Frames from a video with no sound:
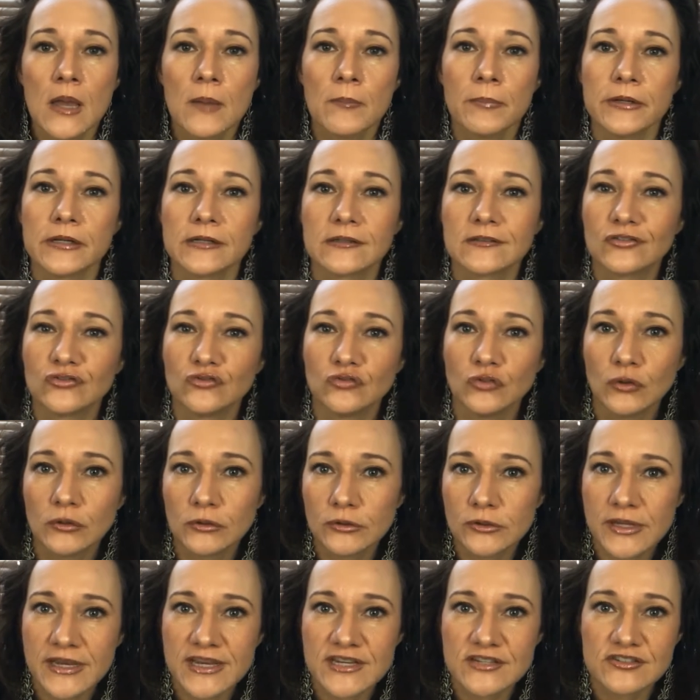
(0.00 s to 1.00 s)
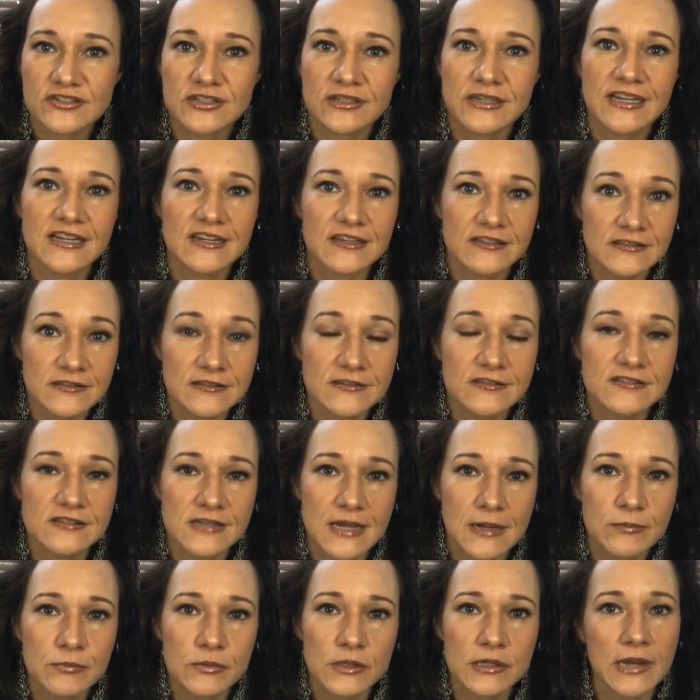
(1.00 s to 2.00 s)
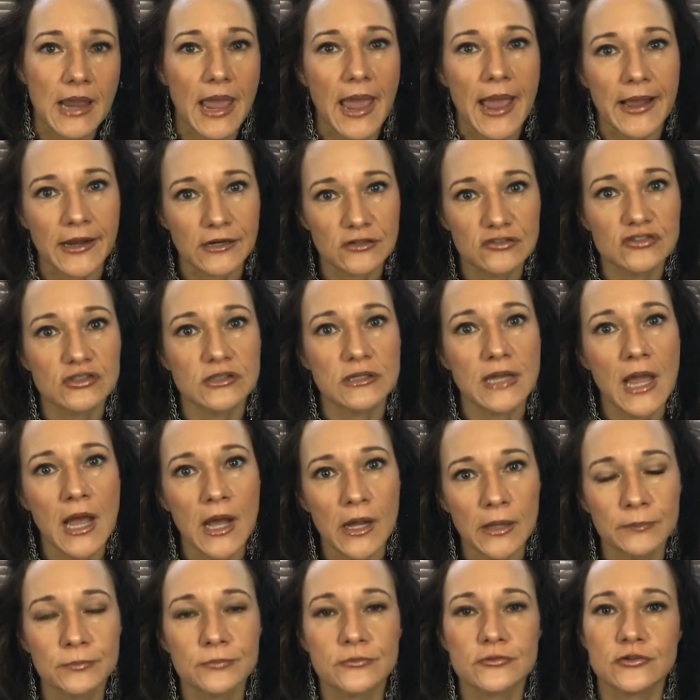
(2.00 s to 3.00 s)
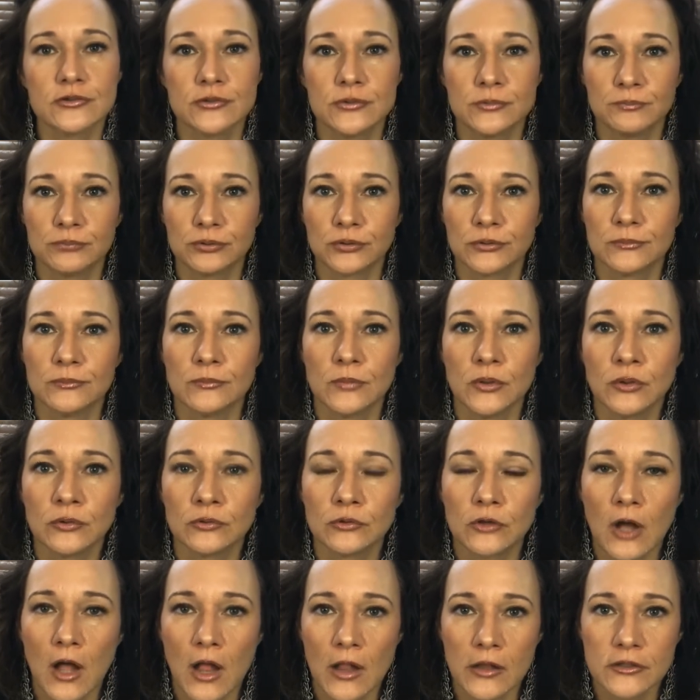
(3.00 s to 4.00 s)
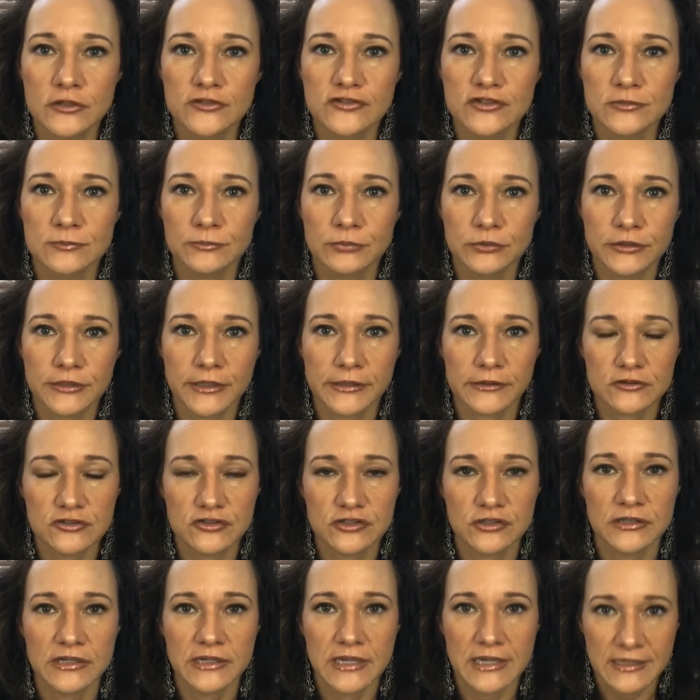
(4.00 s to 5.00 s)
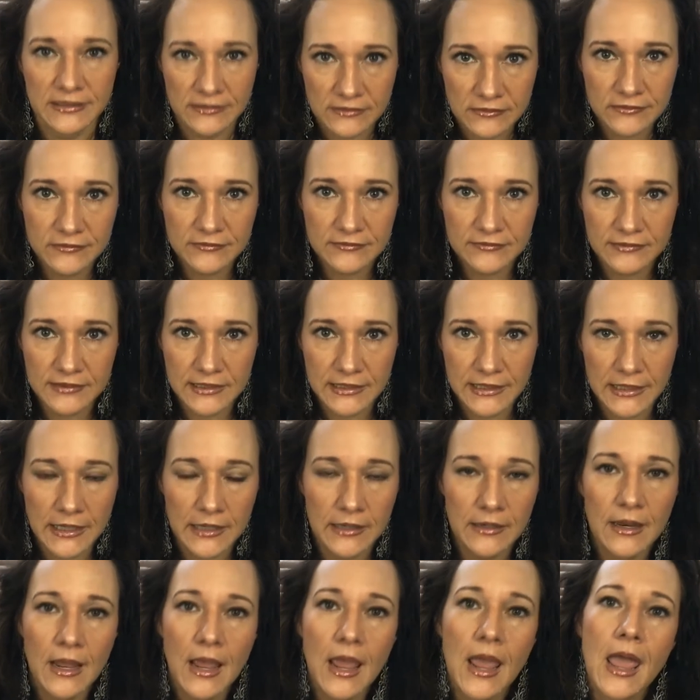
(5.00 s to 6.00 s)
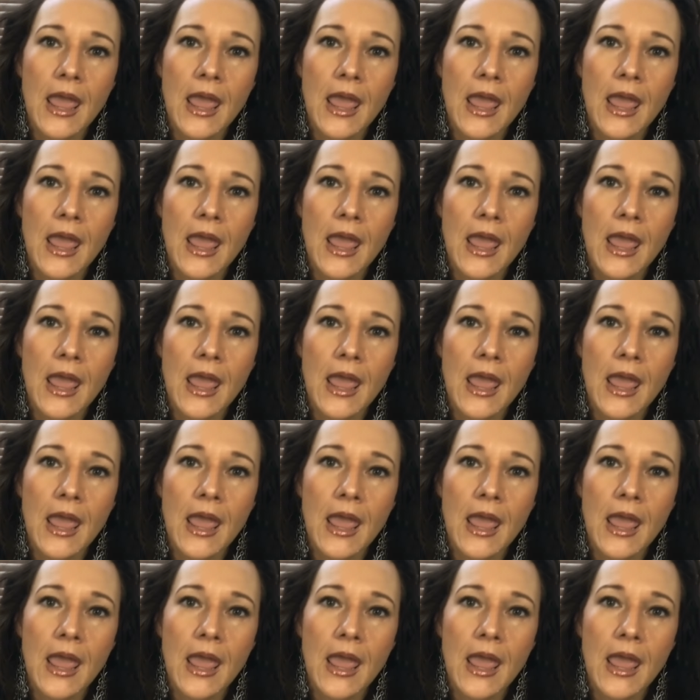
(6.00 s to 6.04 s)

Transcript: But exfoliation is a step that actually helps to promote collagen production in the skin,